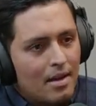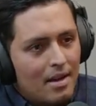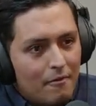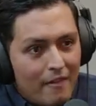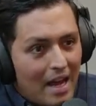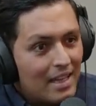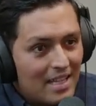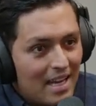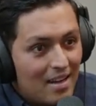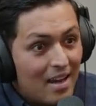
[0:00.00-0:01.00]

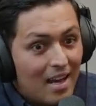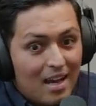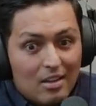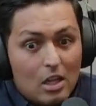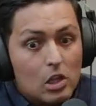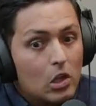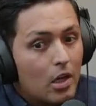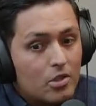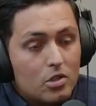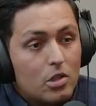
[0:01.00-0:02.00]
validate, and then
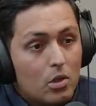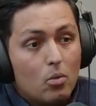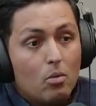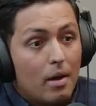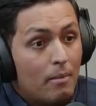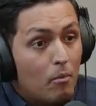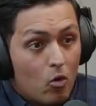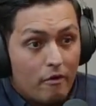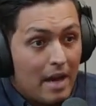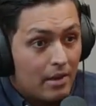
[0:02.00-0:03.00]
launch new and
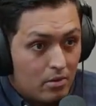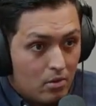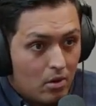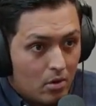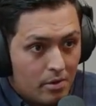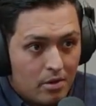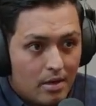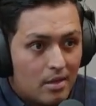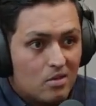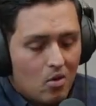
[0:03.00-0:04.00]
more value to our
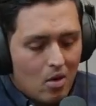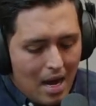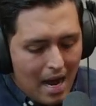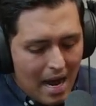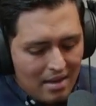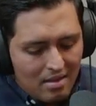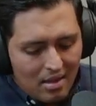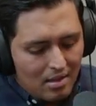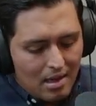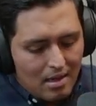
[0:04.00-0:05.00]
community. So I
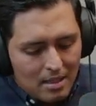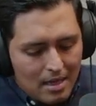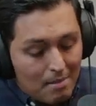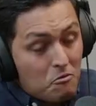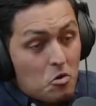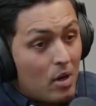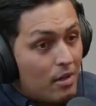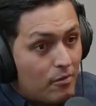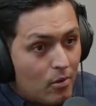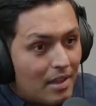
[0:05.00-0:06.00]
think that I'm
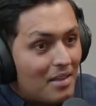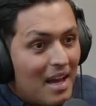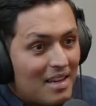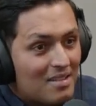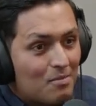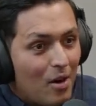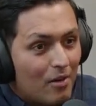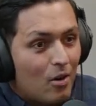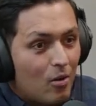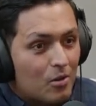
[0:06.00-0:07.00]
grateful that is part
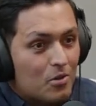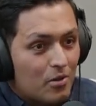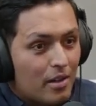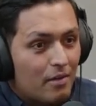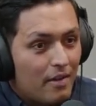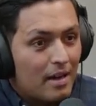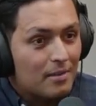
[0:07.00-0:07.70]
of our culture here at Factum.